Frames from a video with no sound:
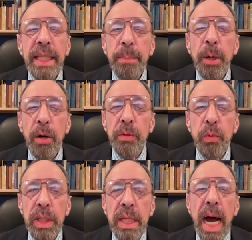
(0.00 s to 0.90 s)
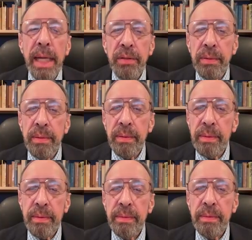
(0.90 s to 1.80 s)
the poems were not
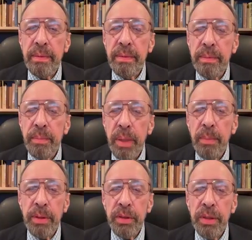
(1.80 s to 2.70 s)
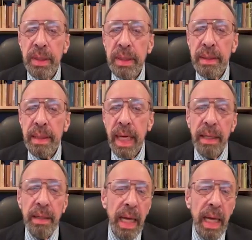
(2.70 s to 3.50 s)
published, and